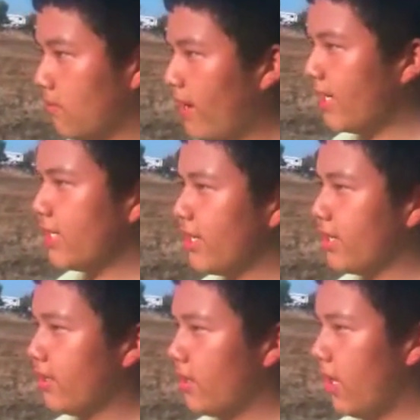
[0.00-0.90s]
I
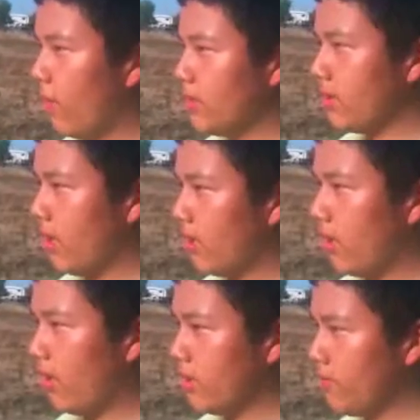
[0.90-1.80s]
dared. It was not
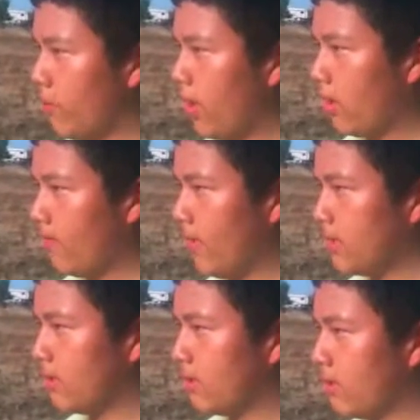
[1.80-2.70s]
God's
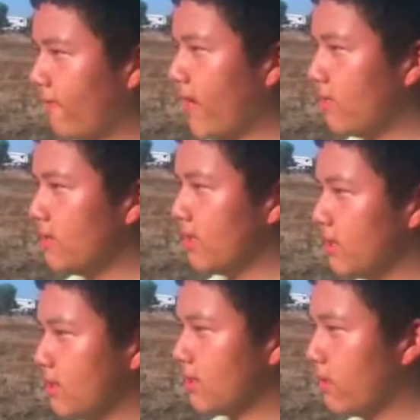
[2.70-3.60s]
proclamation. The final
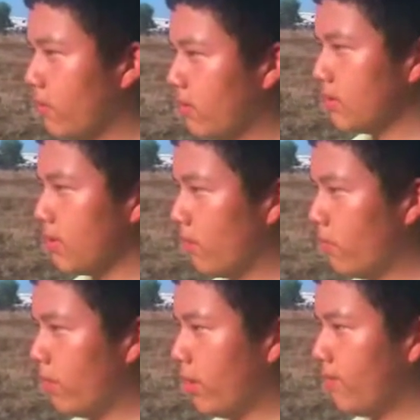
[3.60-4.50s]
justice, the rules that
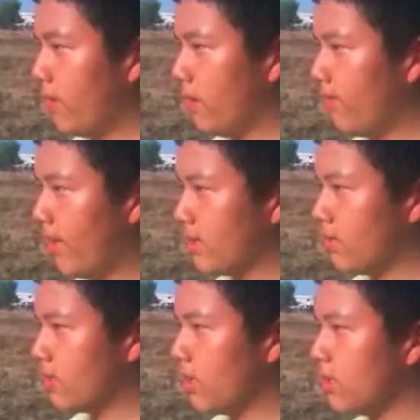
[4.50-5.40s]
world below makes
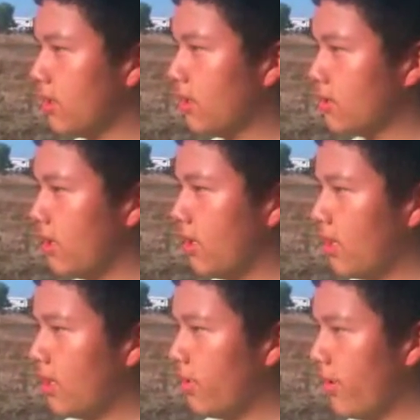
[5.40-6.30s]
no such law.
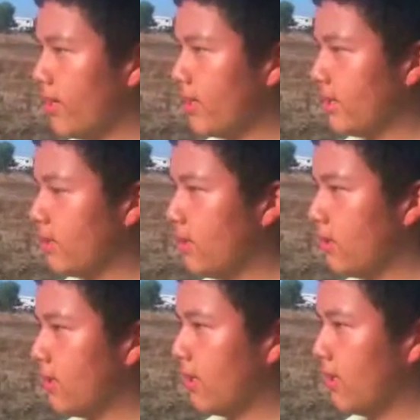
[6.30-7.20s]
Your edict,
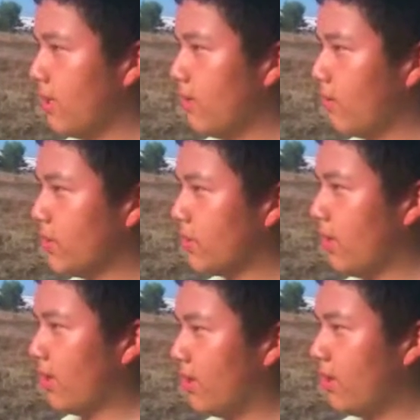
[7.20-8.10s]
King, was
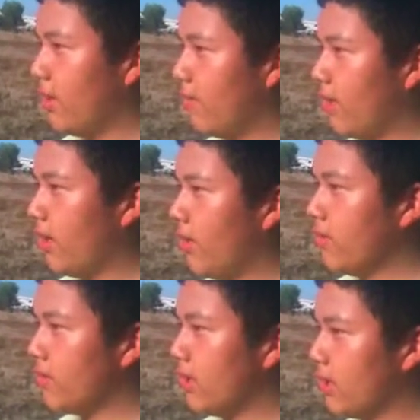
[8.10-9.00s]
strong, but all
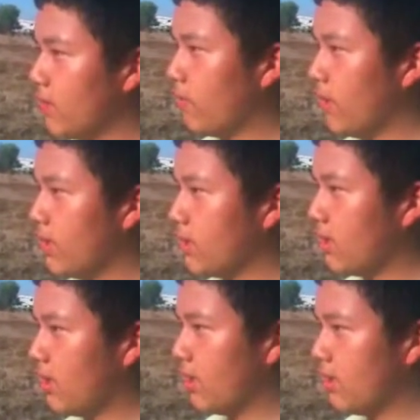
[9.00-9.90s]
your strength is weakness
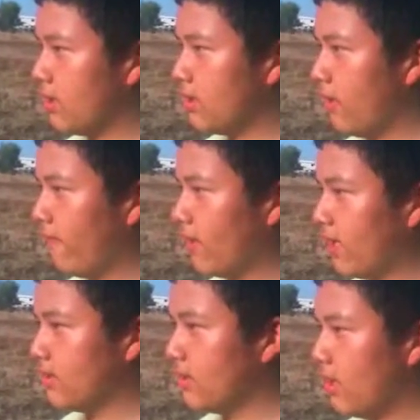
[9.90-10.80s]
itself
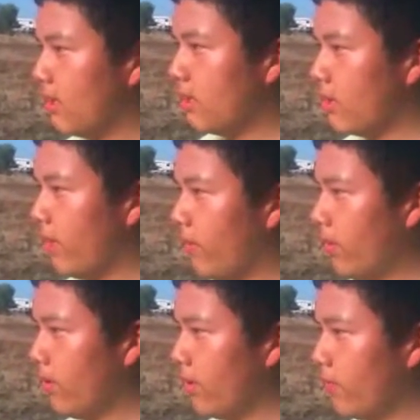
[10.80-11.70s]
against the
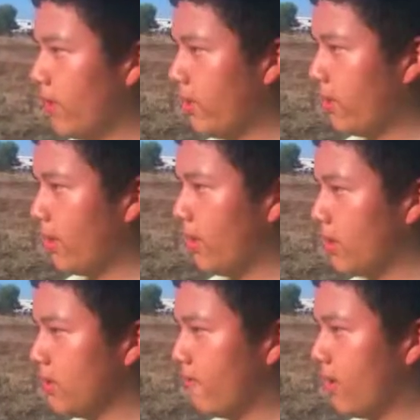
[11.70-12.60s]
immortal and recorded
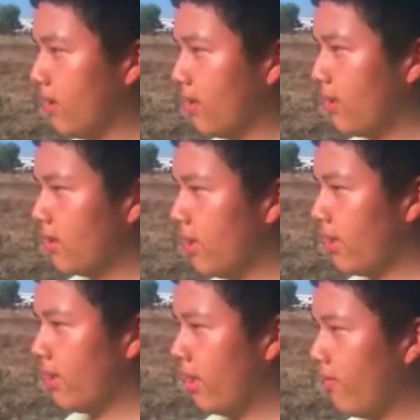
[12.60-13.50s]
laws of God. They
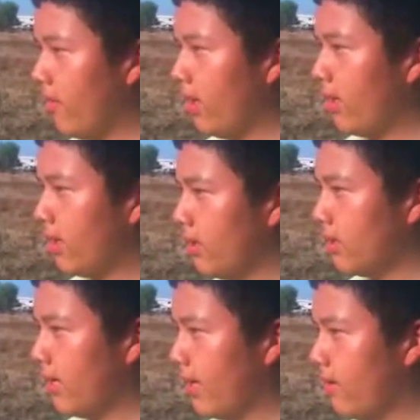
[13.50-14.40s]
are not merely
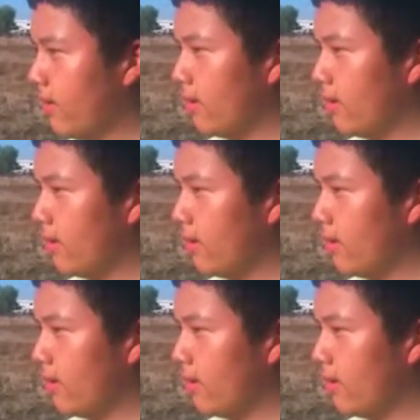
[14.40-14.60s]
now,